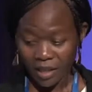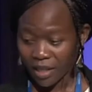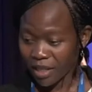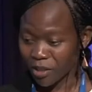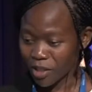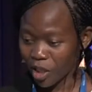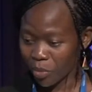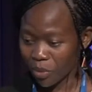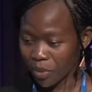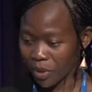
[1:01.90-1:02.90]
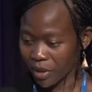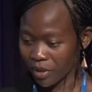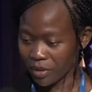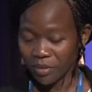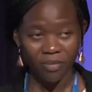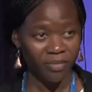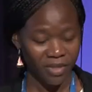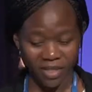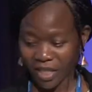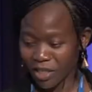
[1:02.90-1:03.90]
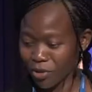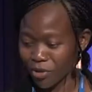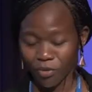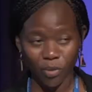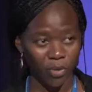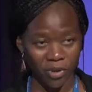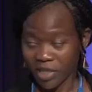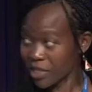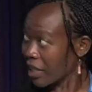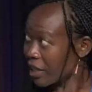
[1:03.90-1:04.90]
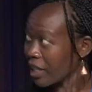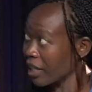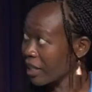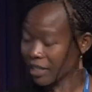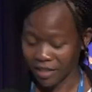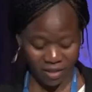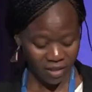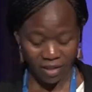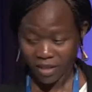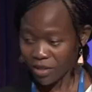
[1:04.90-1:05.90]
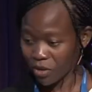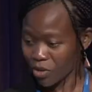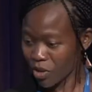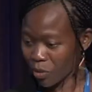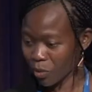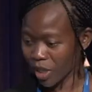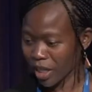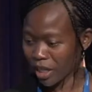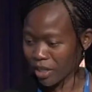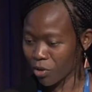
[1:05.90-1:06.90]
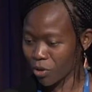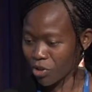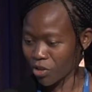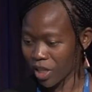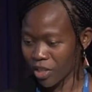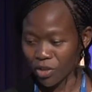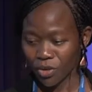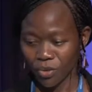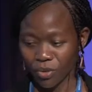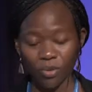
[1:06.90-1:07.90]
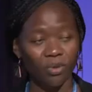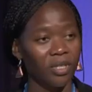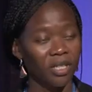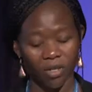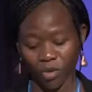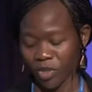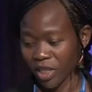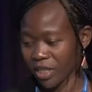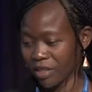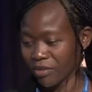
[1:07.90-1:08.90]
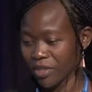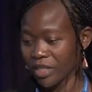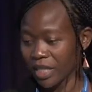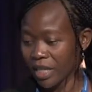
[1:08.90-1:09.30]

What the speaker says: I'll skip the issues of the process, I think, so that we can go straight to the objectives.